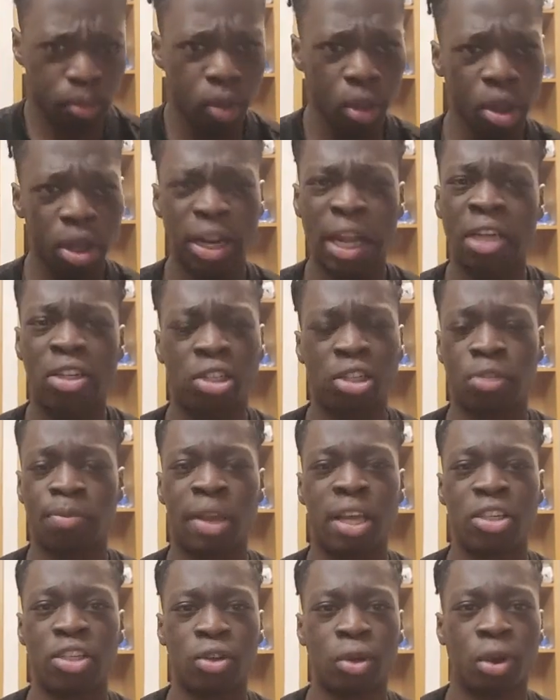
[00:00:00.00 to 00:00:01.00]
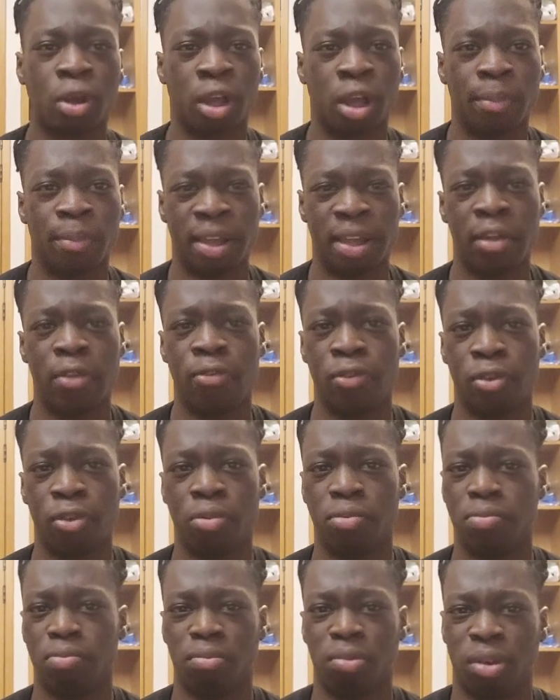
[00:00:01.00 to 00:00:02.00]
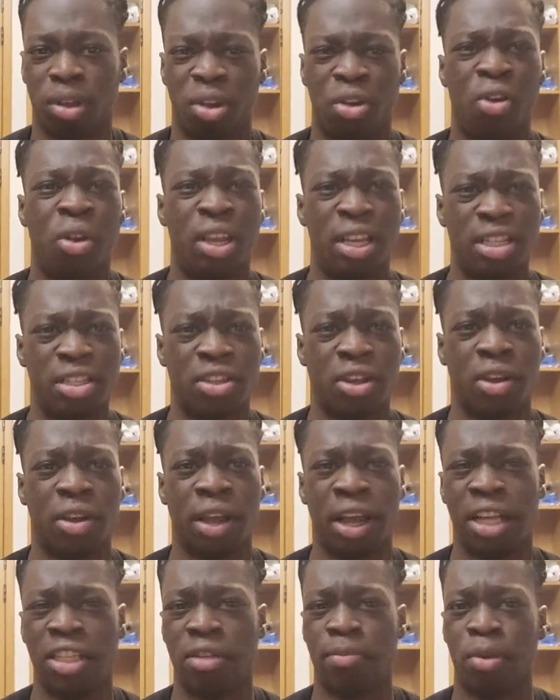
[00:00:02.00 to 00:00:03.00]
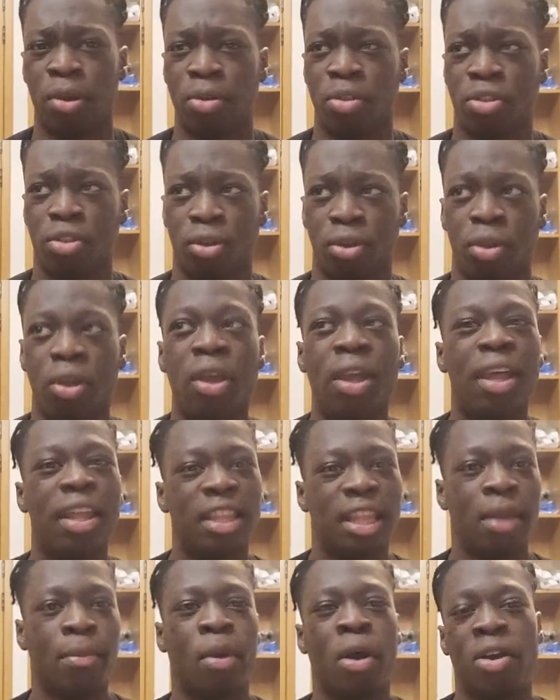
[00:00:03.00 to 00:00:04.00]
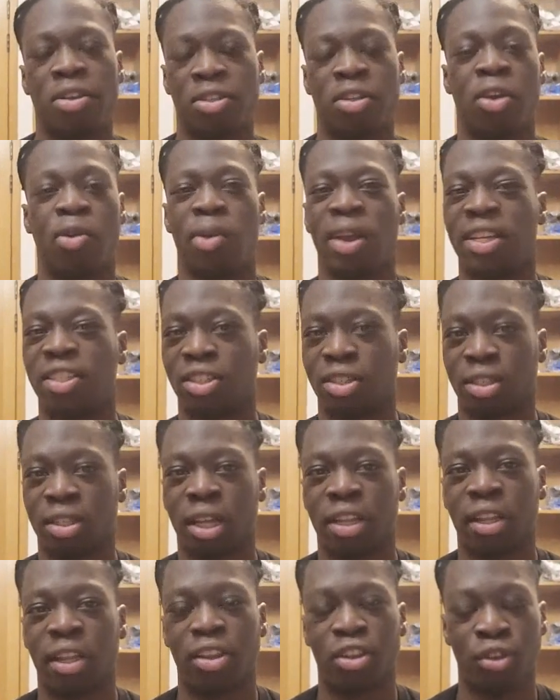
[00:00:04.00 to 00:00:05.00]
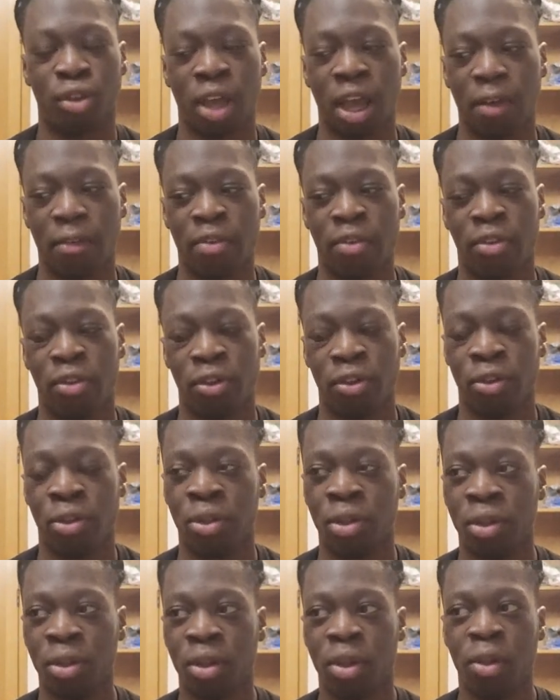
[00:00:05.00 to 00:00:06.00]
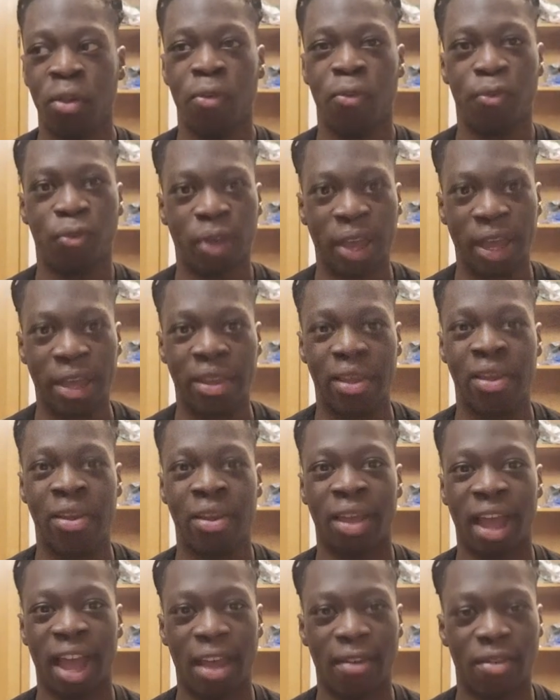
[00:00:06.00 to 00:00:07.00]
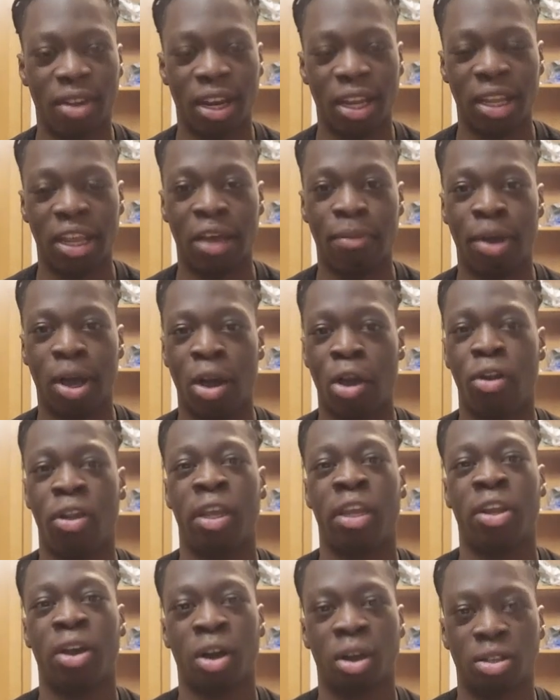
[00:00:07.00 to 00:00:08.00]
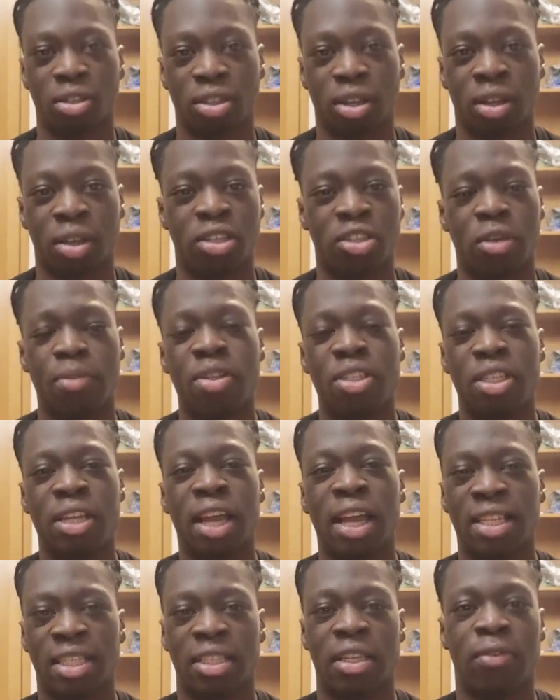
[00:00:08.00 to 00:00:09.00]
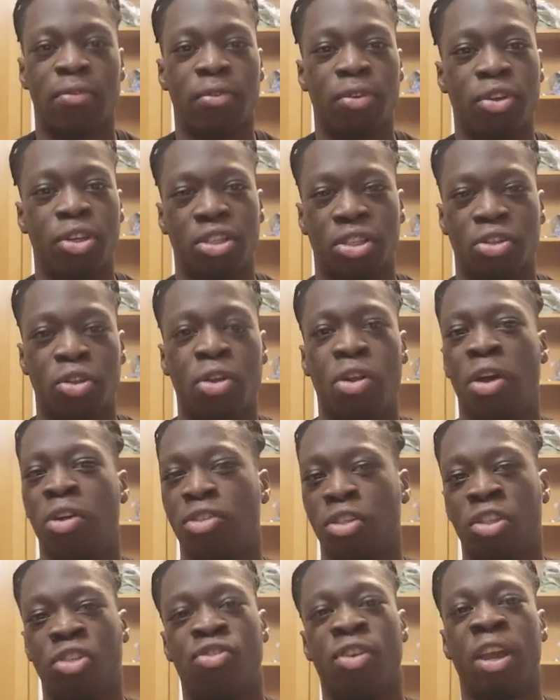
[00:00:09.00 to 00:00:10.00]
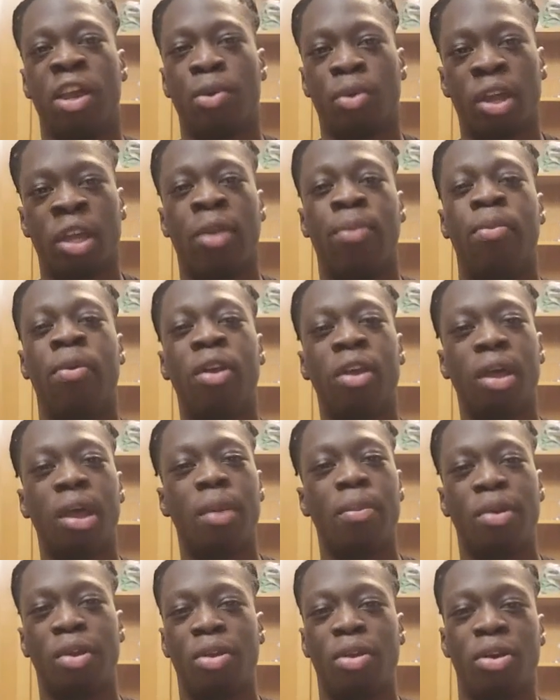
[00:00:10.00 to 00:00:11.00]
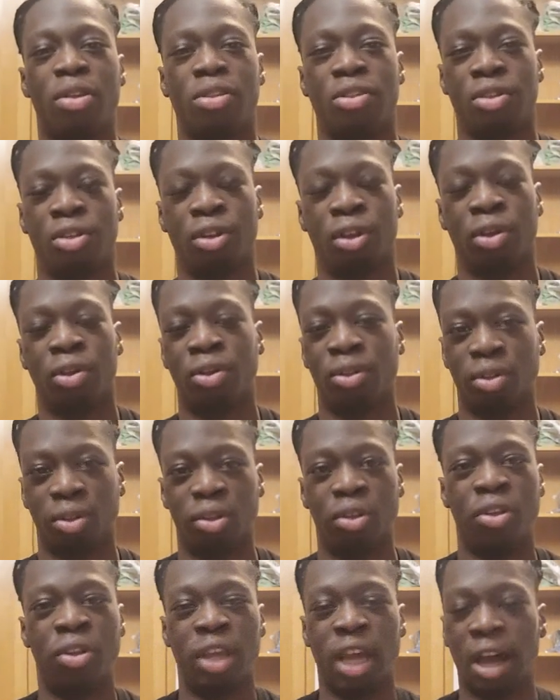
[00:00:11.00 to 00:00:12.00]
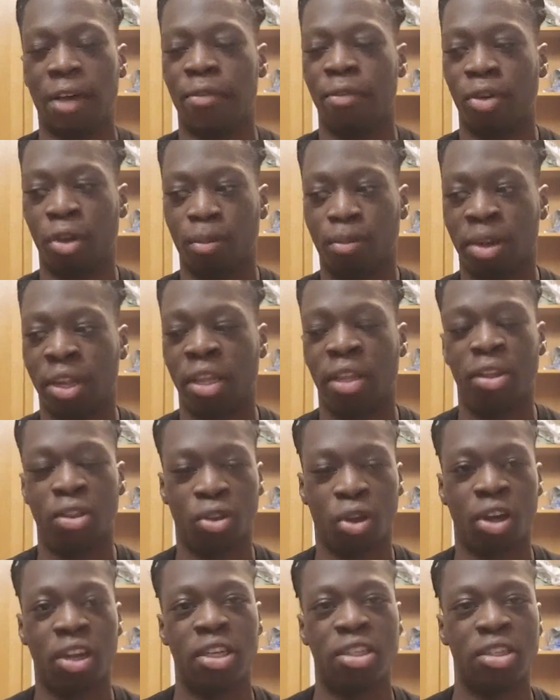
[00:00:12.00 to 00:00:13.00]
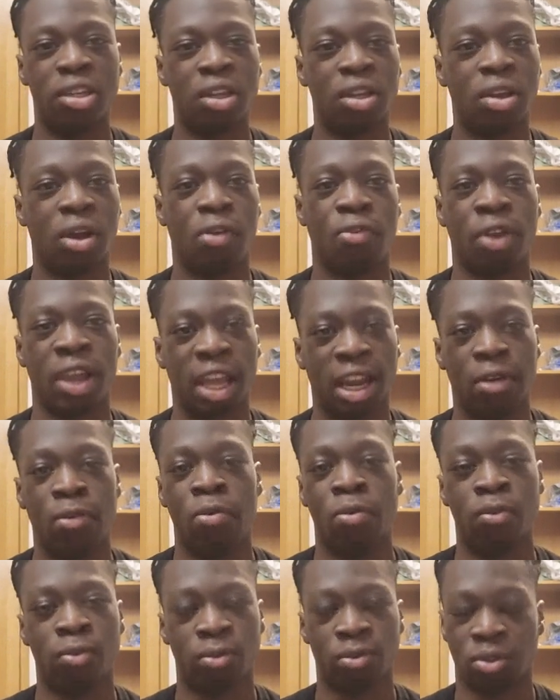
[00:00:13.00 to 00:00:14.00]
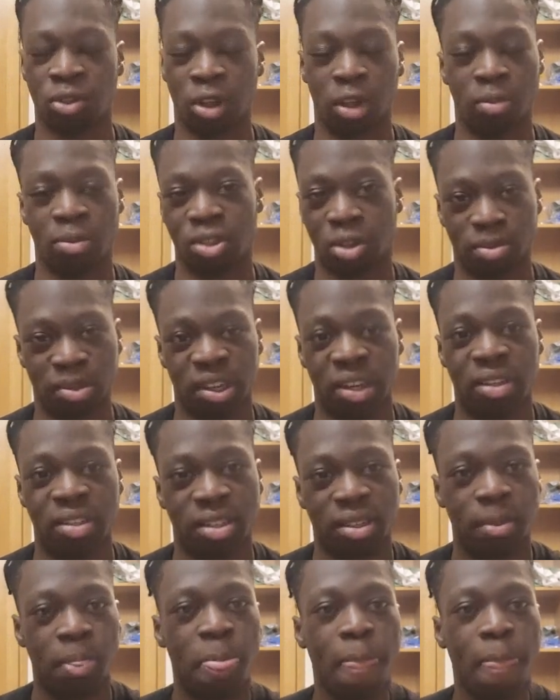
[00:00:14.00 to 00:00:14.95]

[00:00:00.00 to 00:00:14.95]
And that just makes your interview a lot easier, as opposed to them asking a question and then you having to think heavily about how to get the answer. It's almost nice if you just know the answer straight away, because you know you have complete knowledge of your A-level subjects.